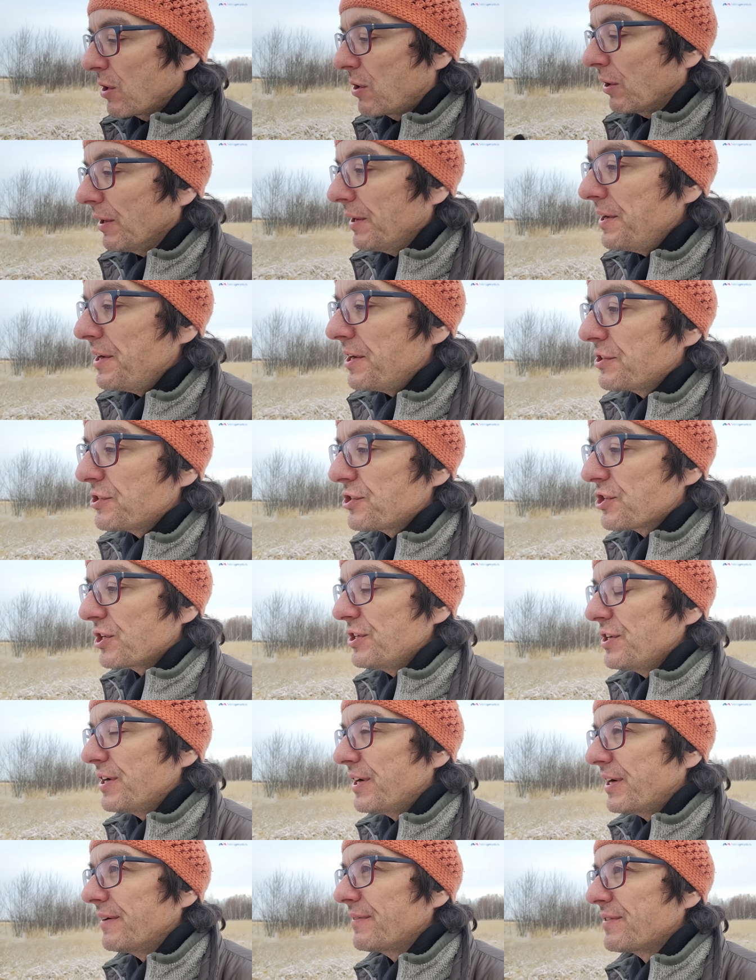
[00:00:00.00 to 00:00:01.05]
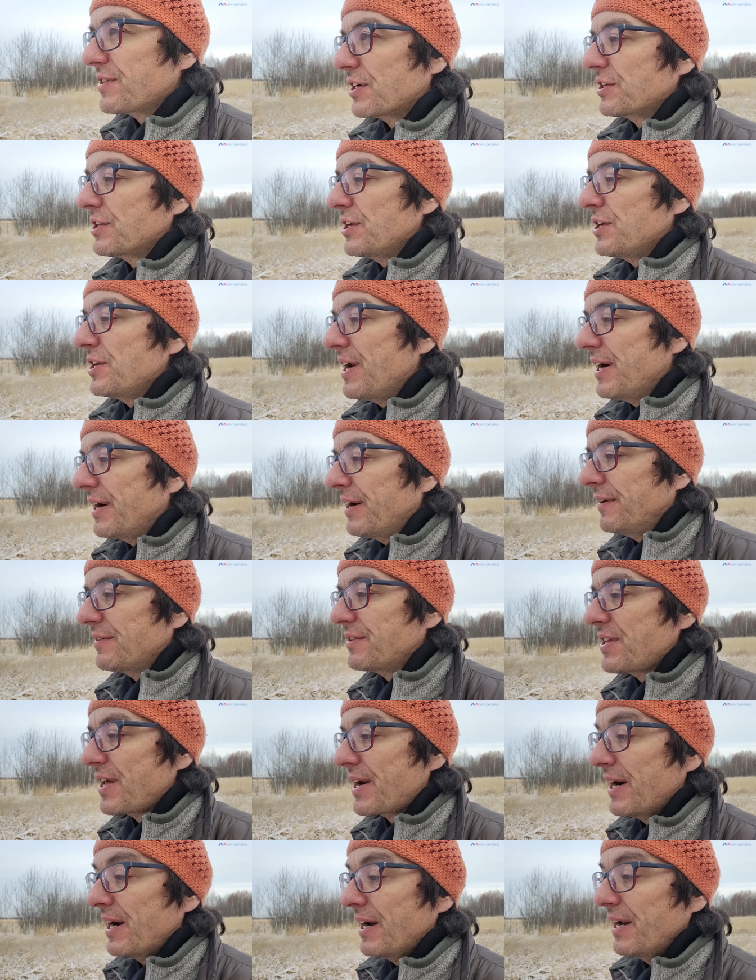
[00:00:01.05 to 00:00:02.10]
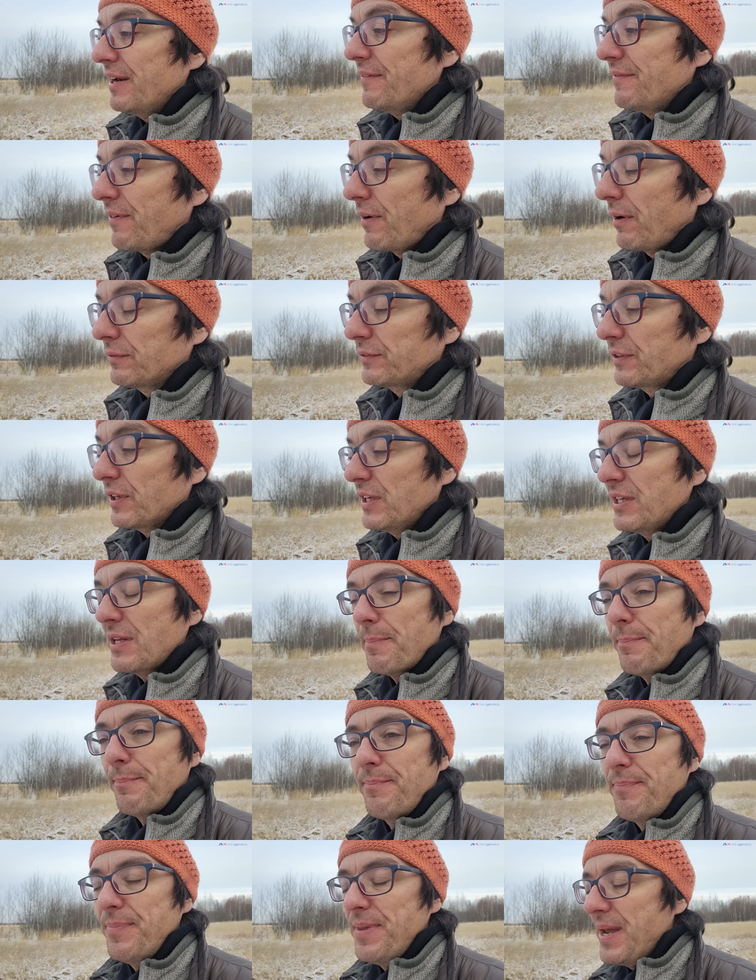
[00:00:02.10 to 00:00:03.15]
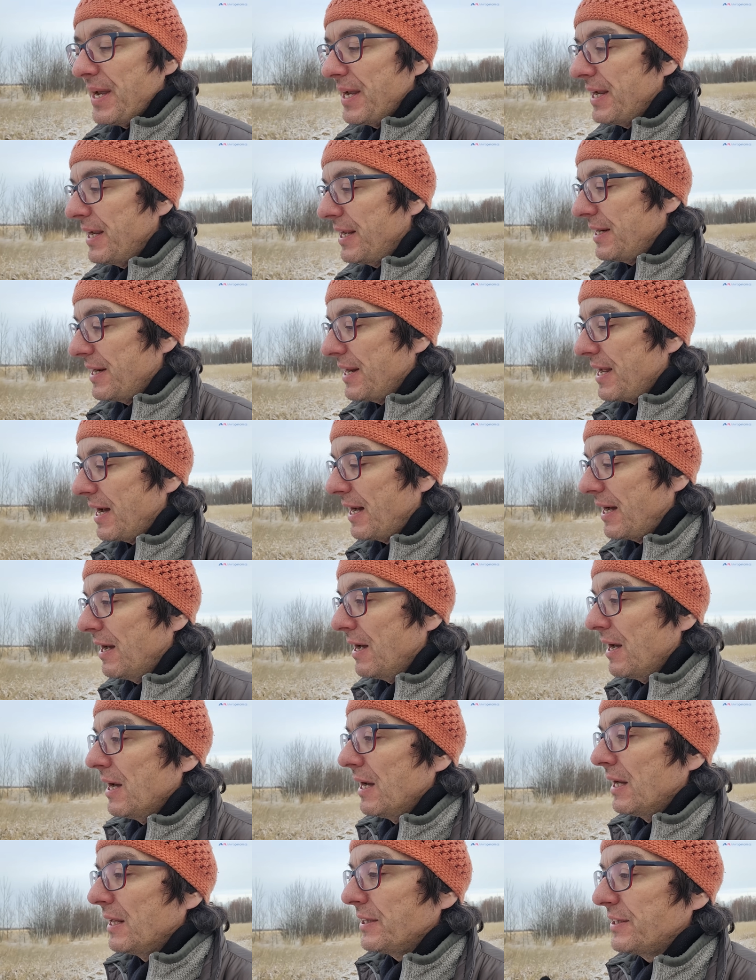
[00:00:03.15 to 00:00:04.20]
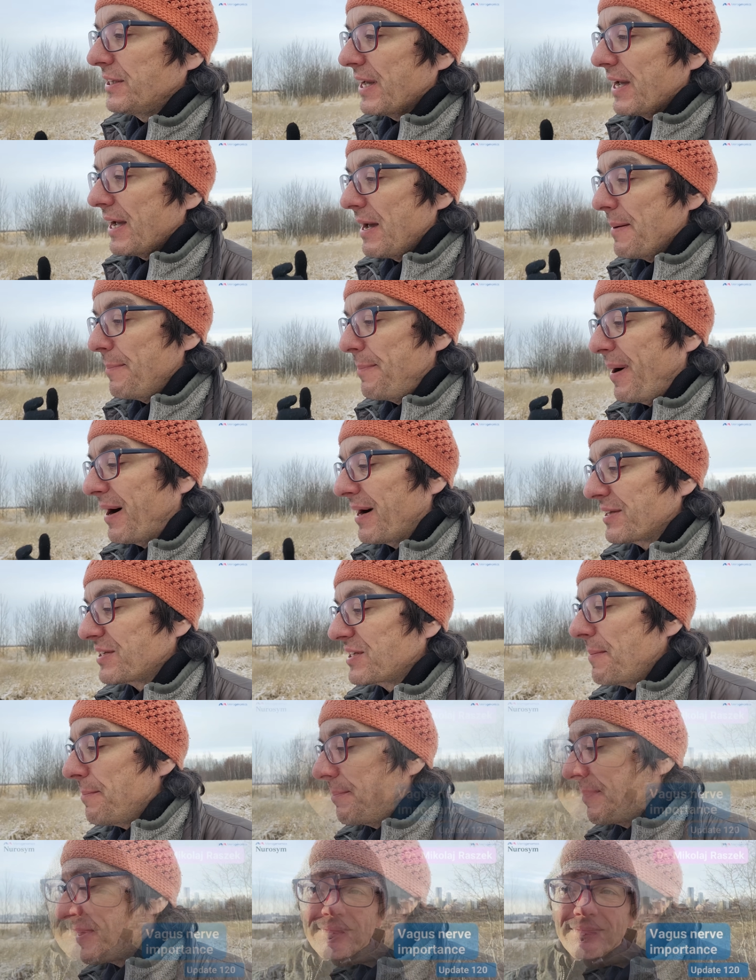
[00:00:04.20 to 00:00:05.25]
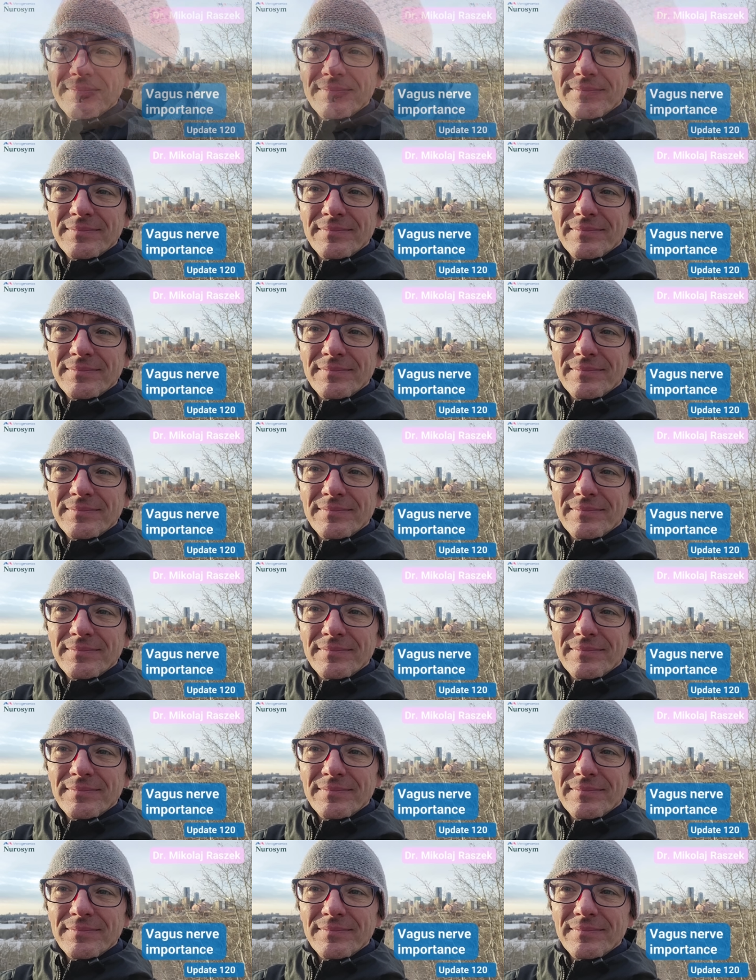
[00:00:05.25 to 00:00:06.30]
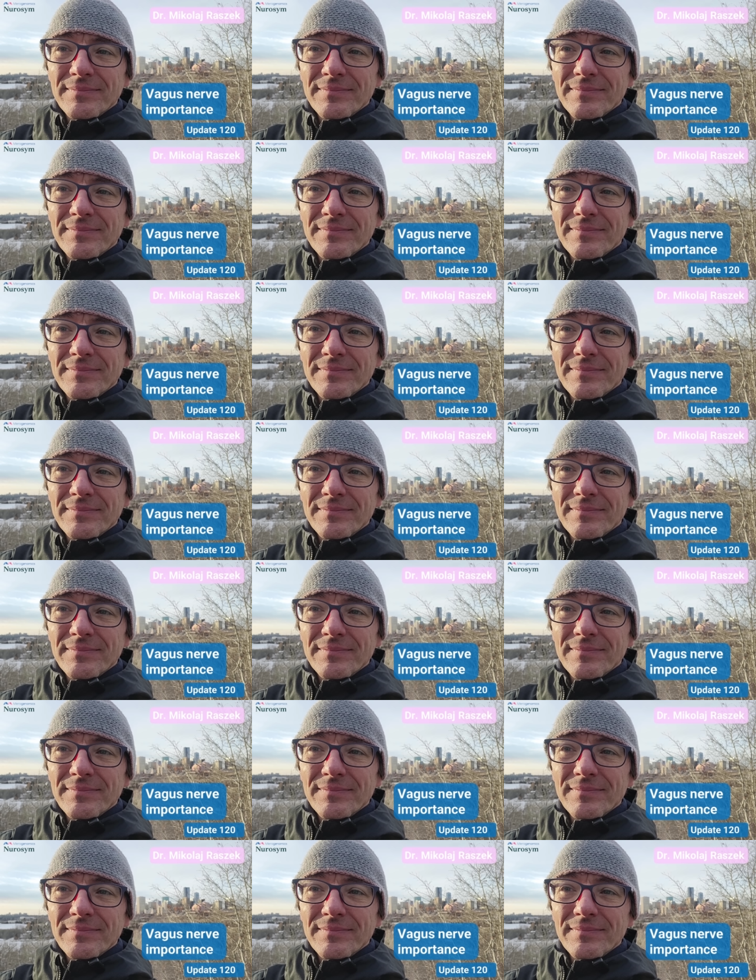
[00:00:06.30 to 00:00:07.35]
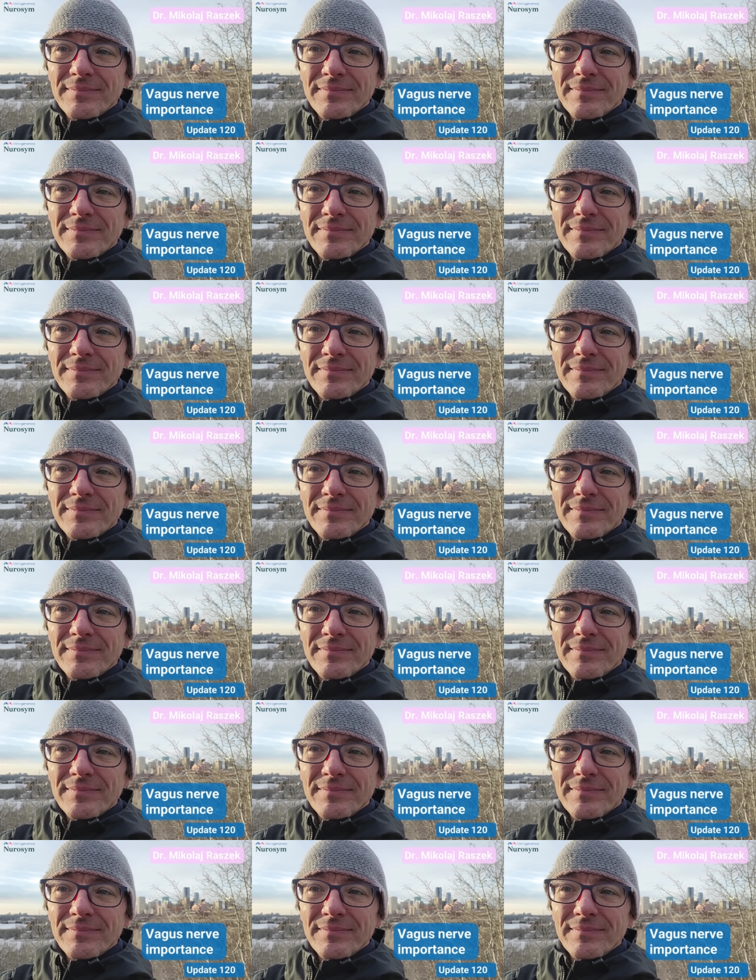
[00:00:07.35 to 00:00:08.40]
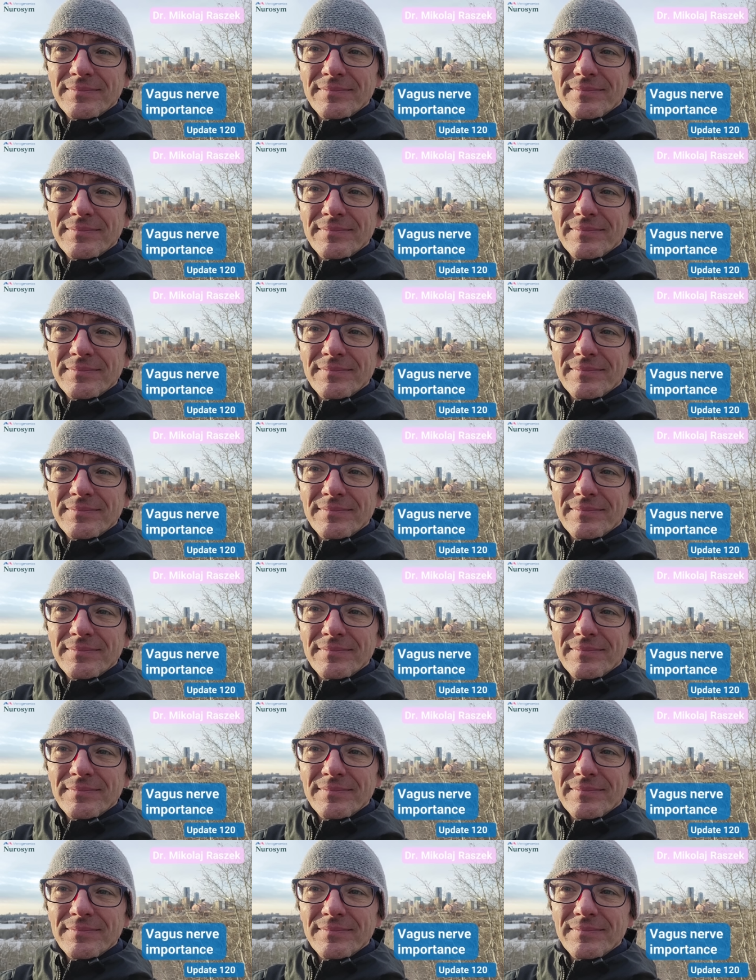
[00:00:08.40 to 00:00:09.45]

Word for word: Cholinergic nerves are the nerves that are involved in the, in, uh, the parasympathetic system, nervous system, so the vagus nerve, so the ones that relaxes you,